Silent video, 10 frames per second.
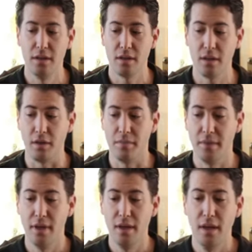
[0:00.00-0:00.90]
So
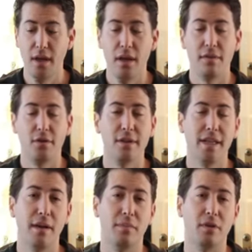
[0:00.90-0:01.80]
for
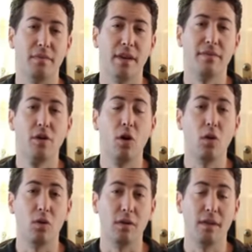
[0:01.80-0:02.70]
example, if
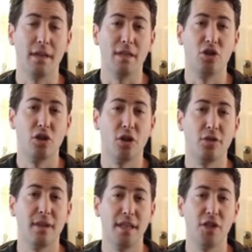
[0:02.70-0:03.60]
gold is
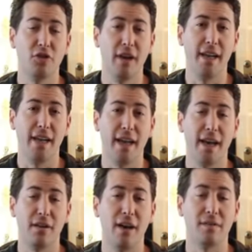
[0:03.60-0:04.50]
currently trading
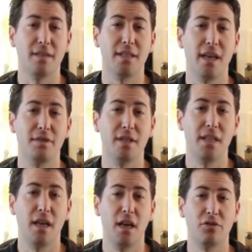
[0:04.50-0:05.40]
at around
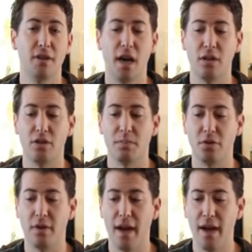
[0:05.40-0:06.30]
$1,700
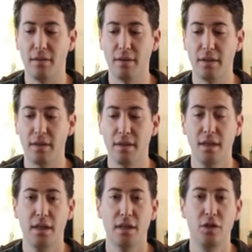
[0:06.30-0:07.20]
per ounce,
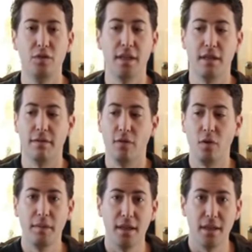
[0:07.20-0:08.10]
using the
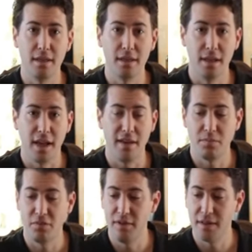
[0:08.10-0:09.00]
formulas that I've
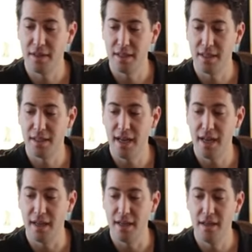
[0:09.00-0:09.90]
previously
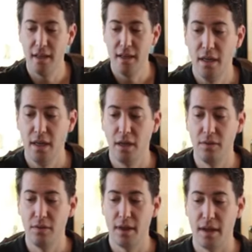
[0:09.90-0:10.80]
stated,
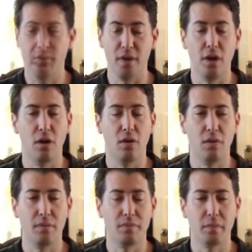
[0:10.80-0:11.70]
you would
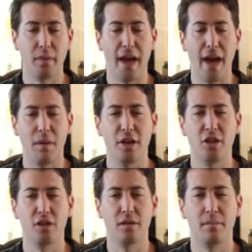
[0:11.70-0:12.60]
know how
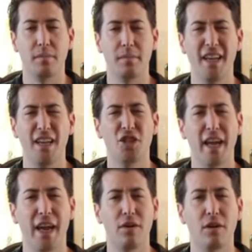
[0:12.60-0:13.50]
much each
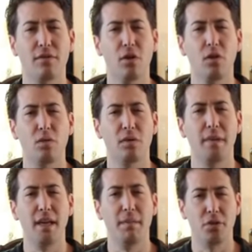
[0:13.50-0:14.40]
carat of gold would
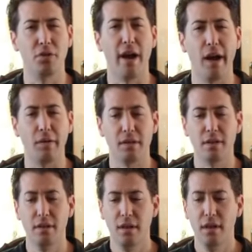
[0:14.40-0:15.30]
be per ounce.
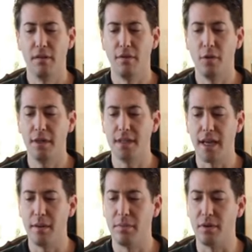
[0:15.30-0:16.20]
For
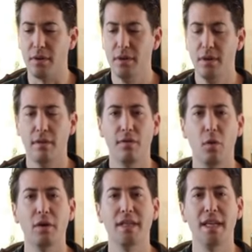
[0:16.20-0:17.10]
example,
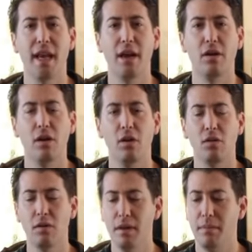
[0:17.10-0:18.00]
14 karat
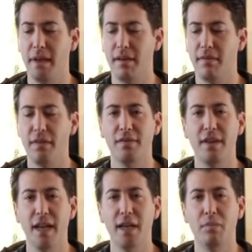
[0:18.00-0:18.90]
gold being
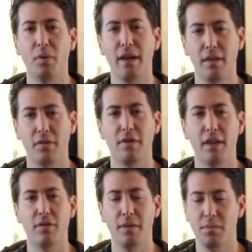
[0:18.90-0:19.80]

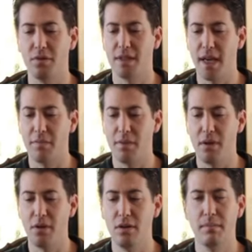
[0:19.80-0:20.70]
58.33%
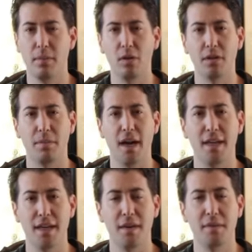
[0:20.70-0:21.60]
pure
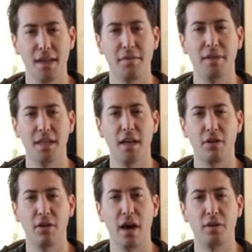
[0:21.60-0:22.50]
multiplied times
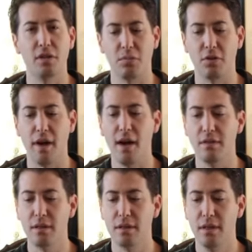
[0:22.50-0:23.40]
$1,700 per ounce